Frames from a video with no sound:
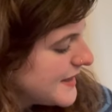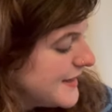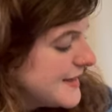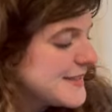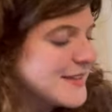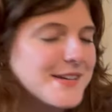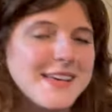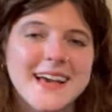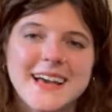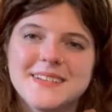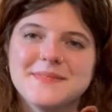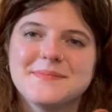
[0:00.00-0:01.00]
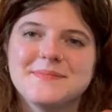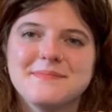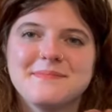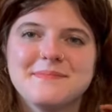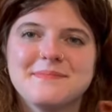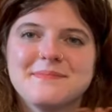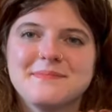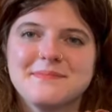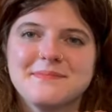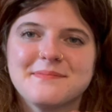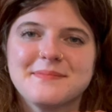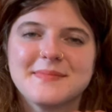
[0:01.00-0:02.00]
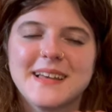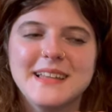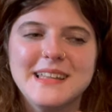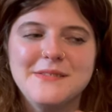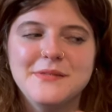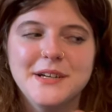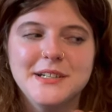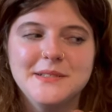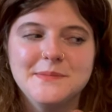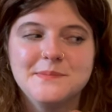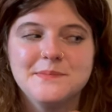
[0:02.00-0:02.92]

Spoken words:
So yeah, I love her.